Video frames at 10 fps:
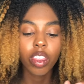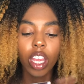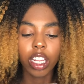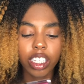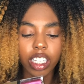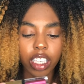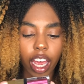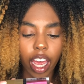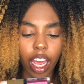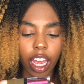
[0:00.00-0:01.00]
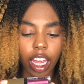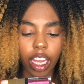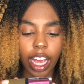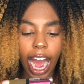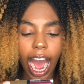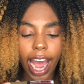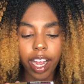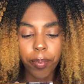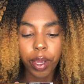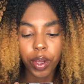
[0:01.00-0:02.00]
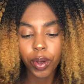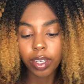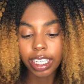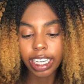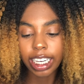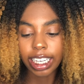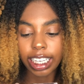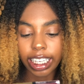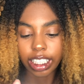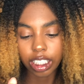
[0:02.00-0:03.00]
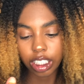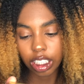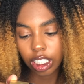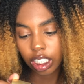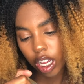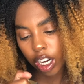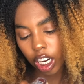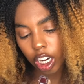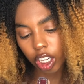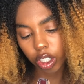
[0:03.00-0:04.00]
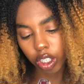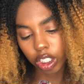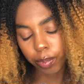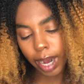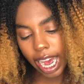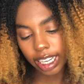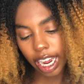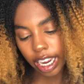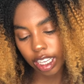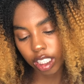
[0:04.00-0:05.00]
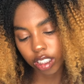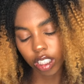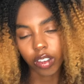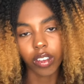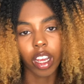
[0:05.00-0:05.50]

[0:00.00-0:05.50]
This is a Eye Appeal Lid Glitz in a color Spotlight, so